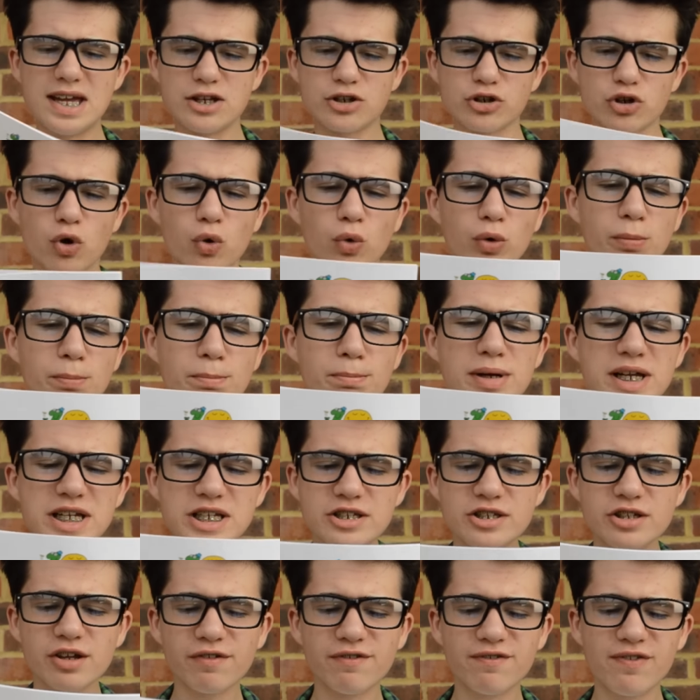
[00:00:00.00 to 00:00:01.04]
It's called
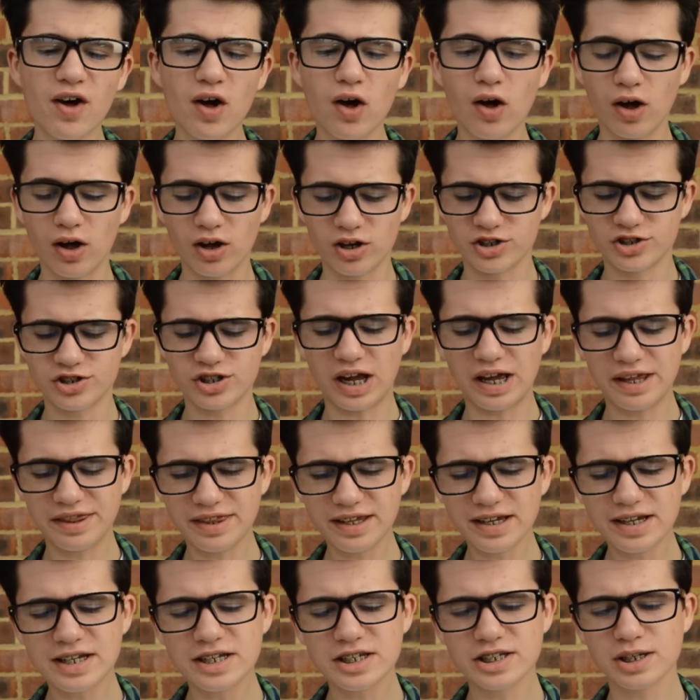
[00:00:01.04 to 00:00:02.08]
Mr. First. I
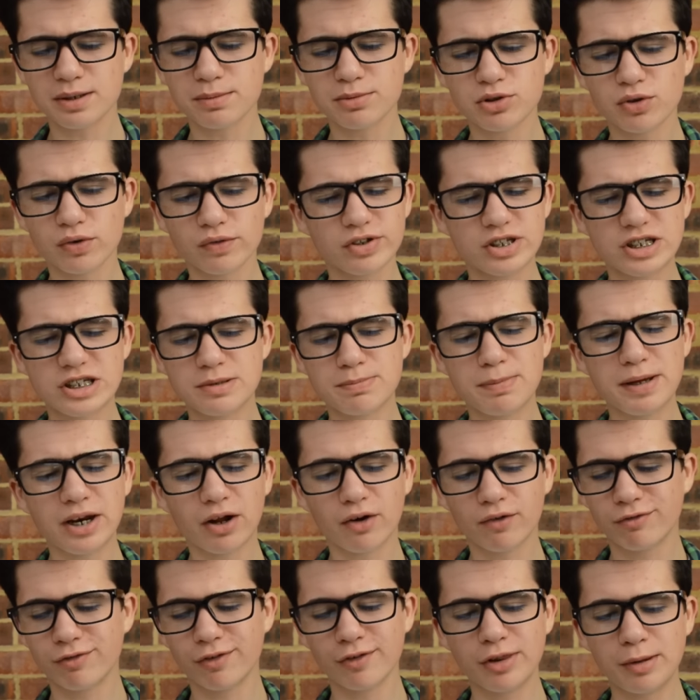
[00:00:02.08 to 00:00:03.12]
think it's some sort of
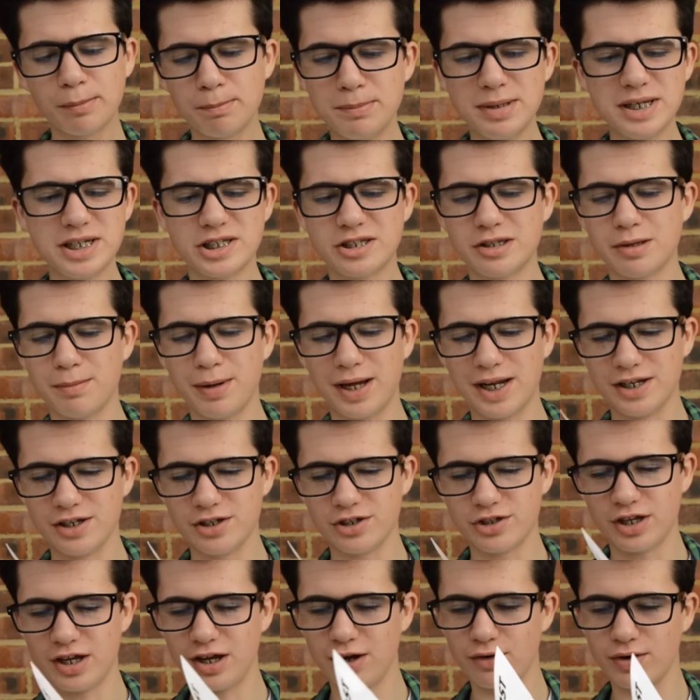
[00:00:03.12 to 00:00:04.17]
spin-off from the Mr. Men
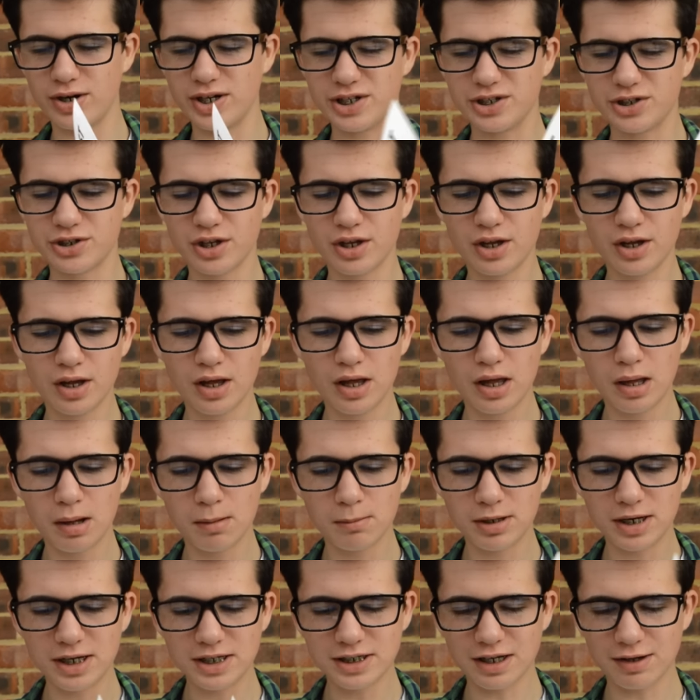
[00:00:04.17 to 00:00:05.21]
series.
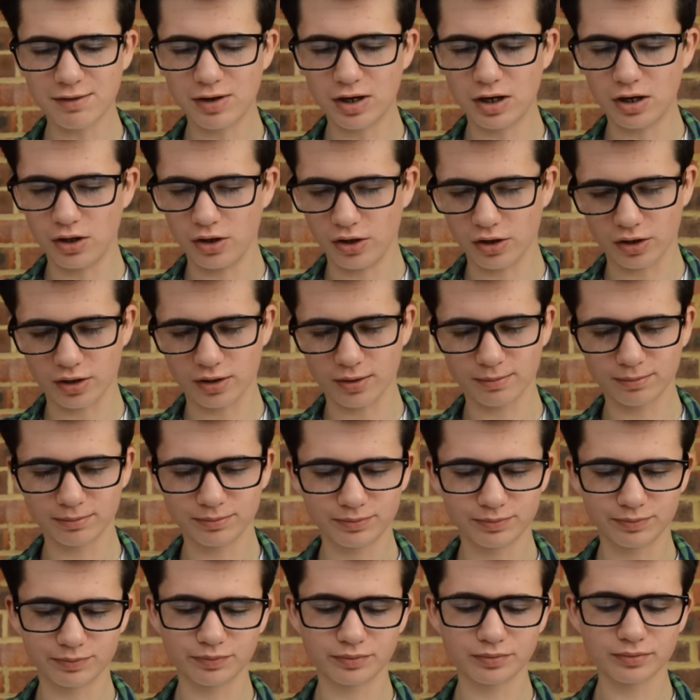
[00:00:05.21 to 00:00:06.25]
But let's have a look.
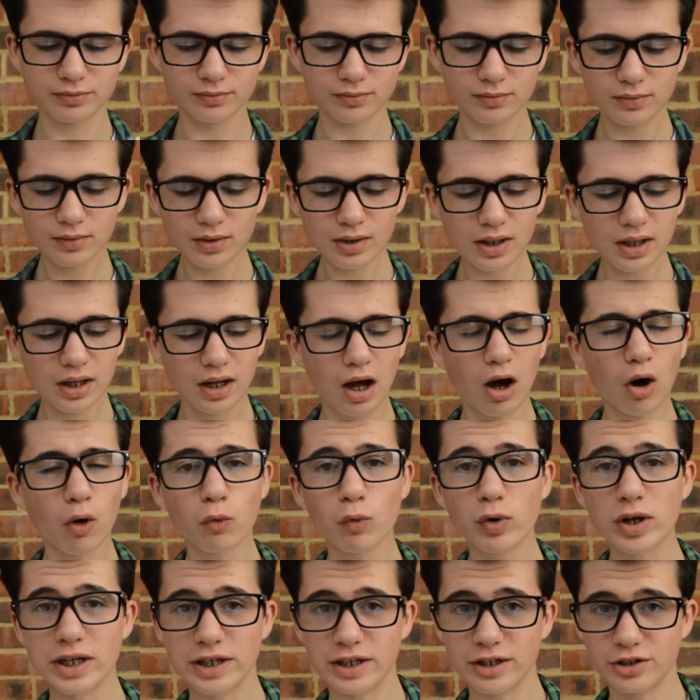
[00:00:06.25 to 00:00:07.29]
I'll
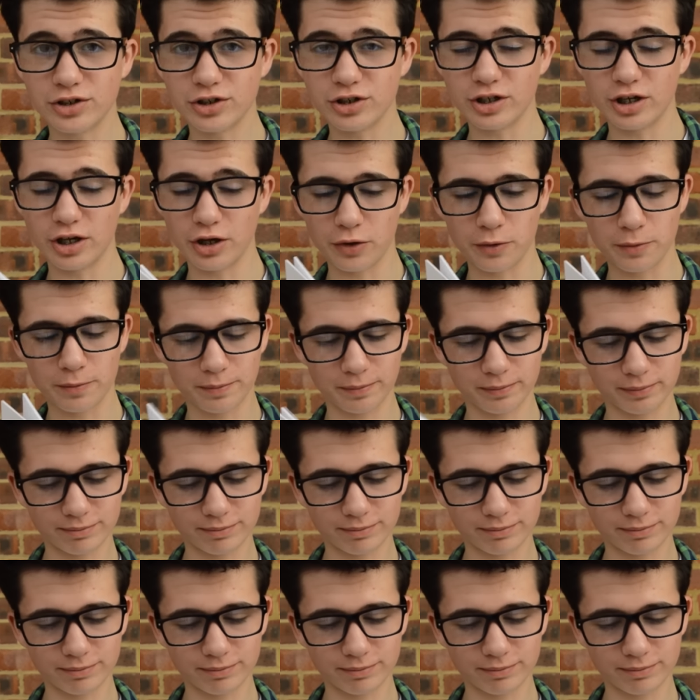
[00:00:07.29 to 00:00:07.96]
read it to you.